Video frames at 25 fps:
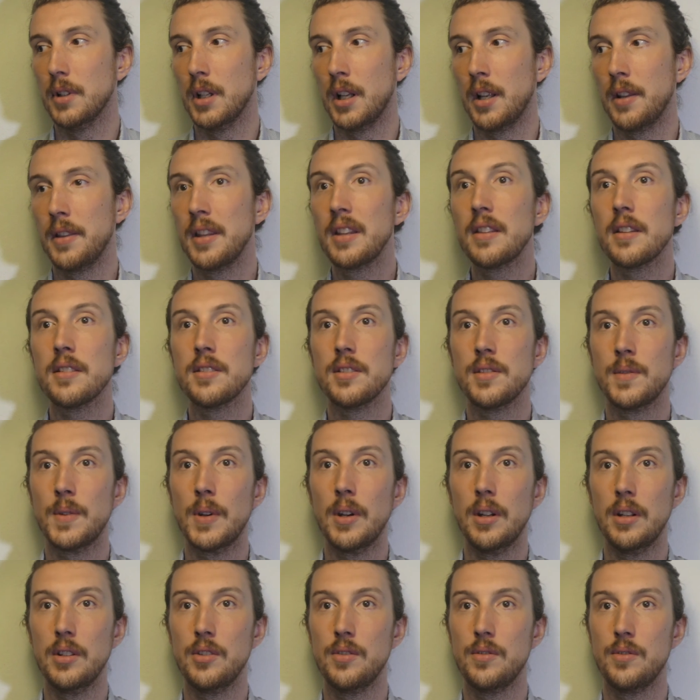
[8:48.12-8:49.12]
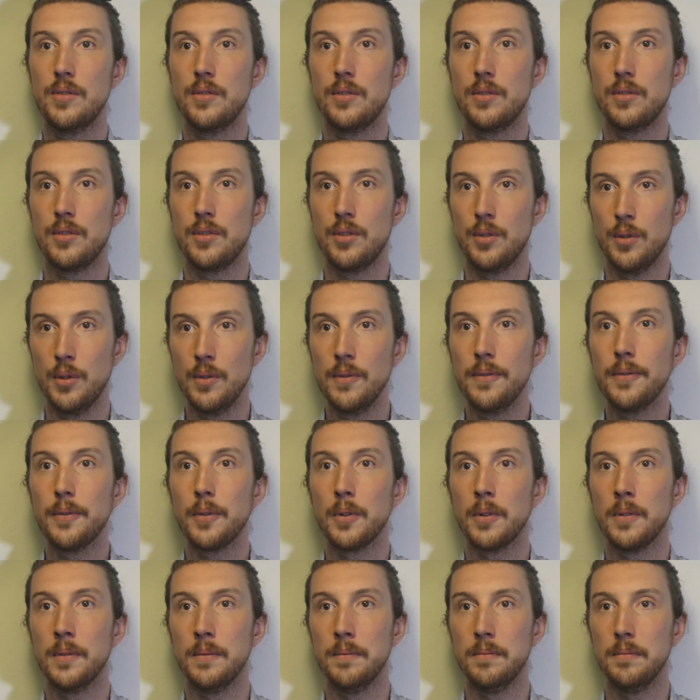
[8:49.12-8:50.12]
I think this is very true
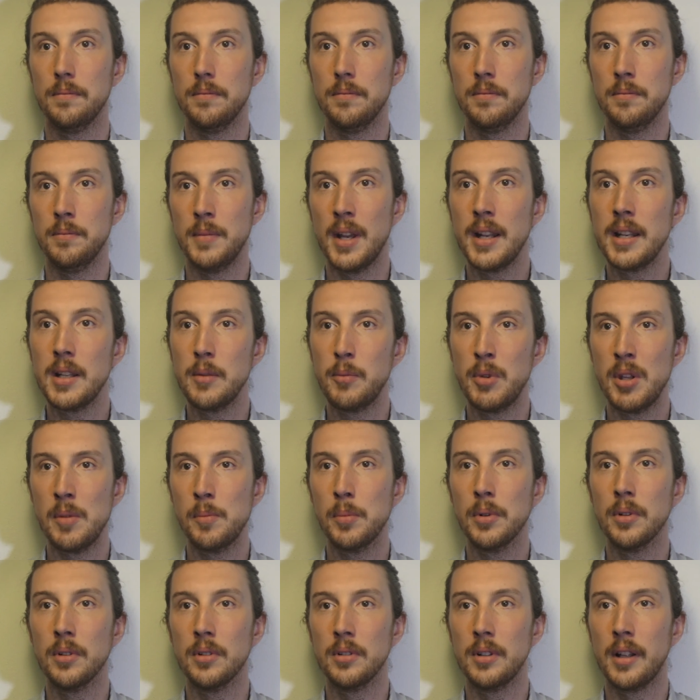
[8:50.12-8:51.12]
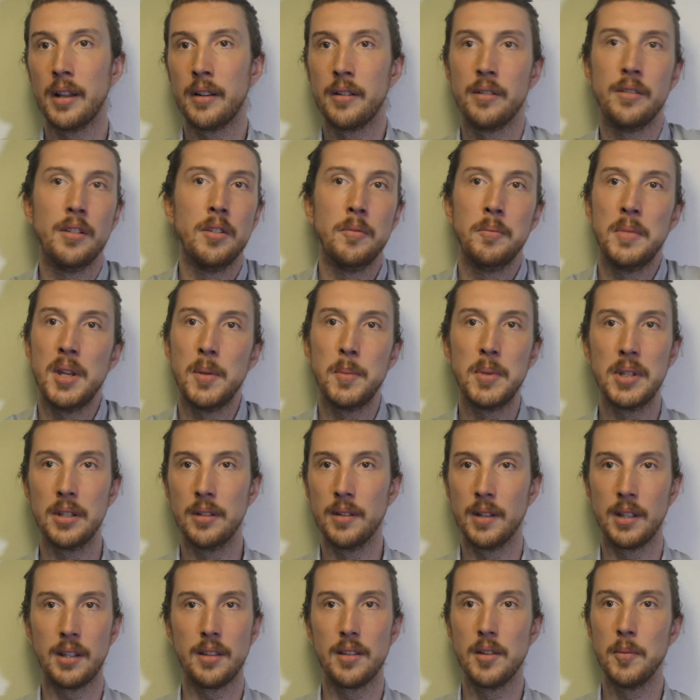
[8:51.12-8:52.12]
for many people. I don't know, maybe
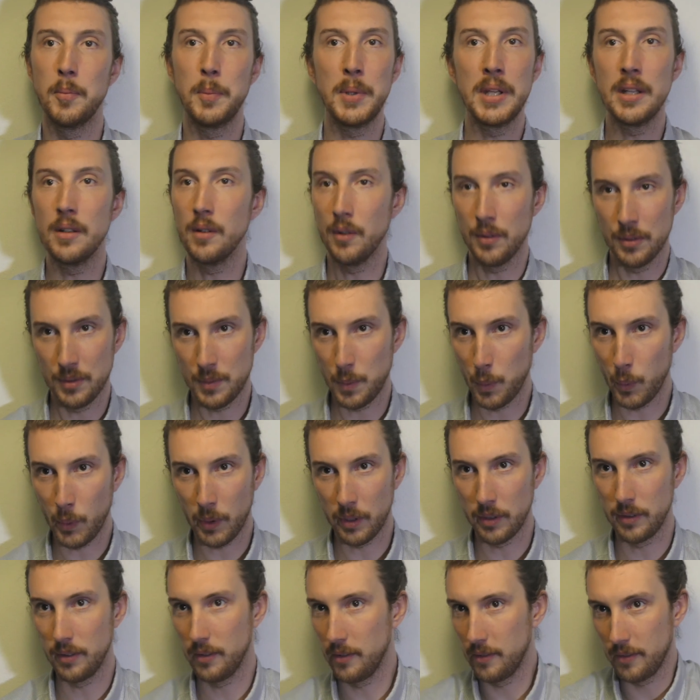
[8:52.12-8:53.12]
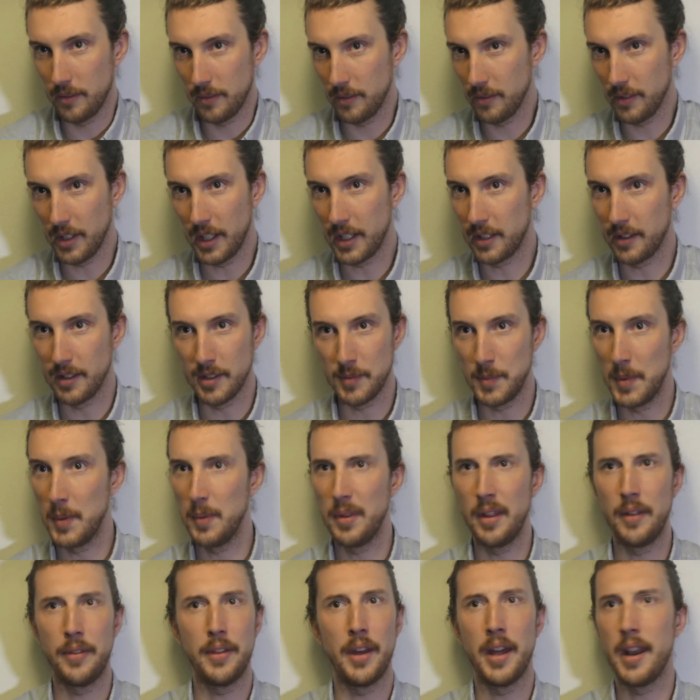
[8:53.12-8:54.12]
like the Beatles weren't like this.
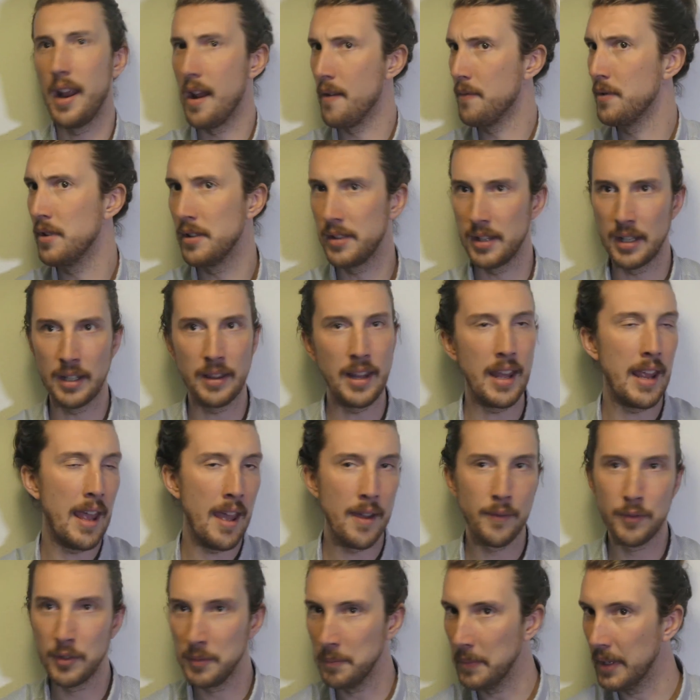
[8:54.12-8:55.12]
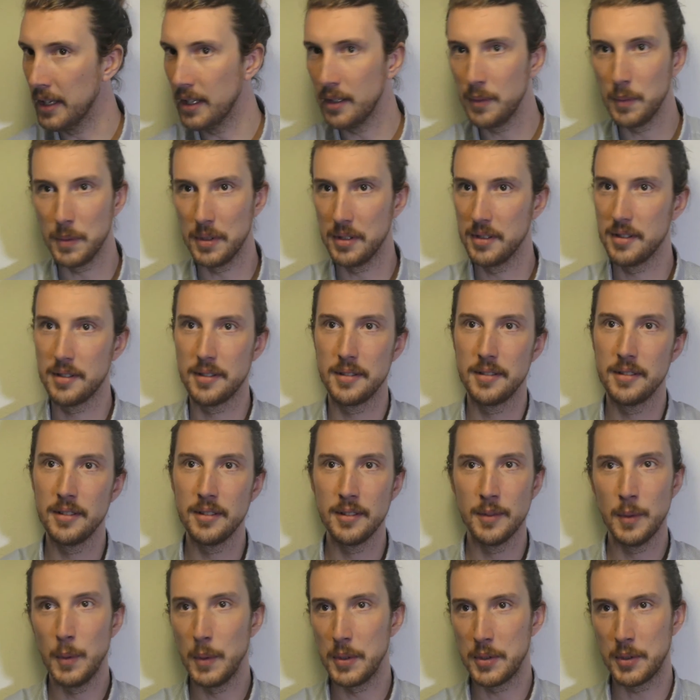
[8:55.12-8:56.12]
Maybe they thought everything they ever made was,
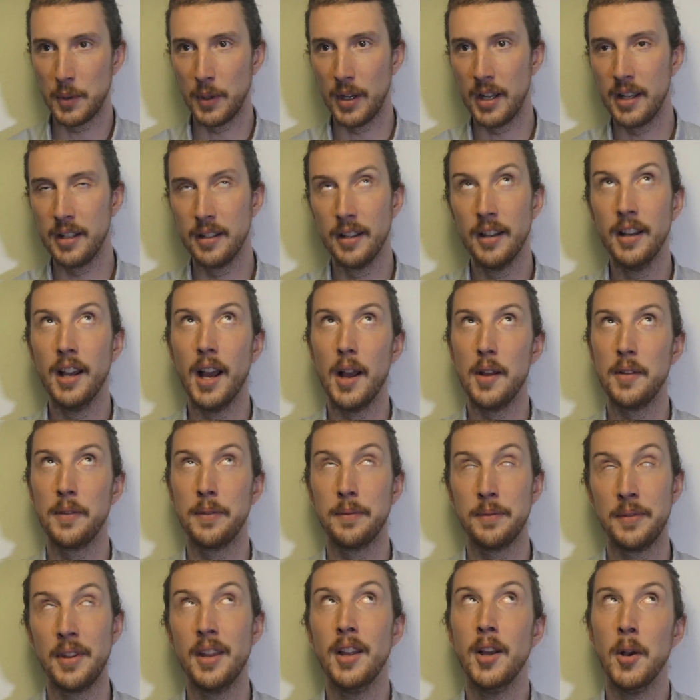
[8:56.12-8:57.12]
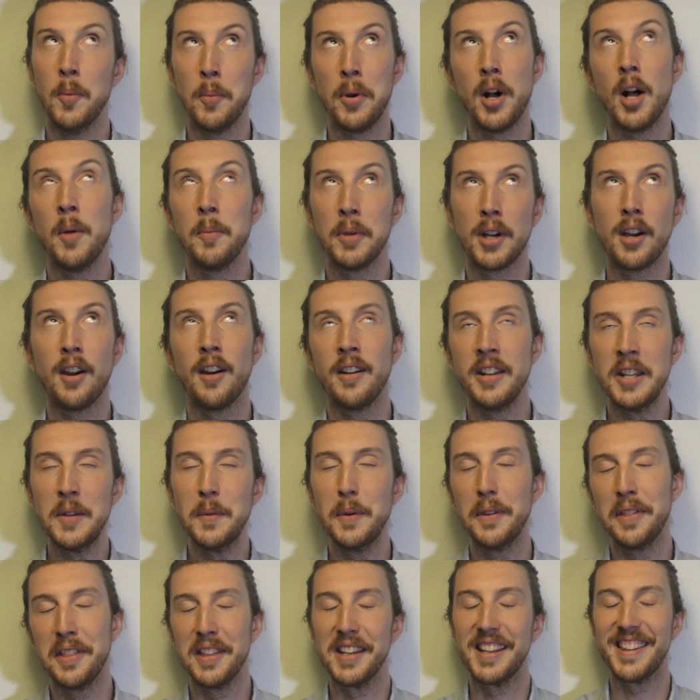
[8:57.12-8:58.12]
sure. was great. Paul
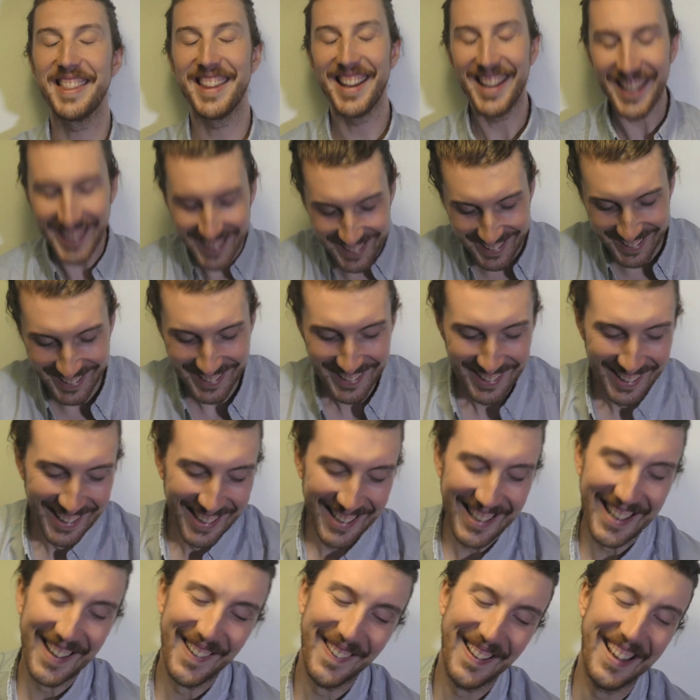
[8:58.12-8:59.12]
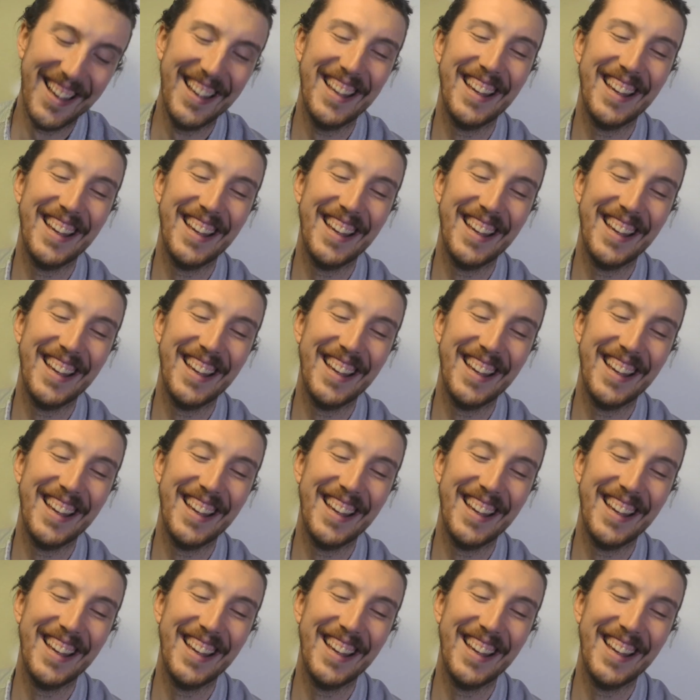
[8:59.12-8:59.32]
McCartney would think that. No.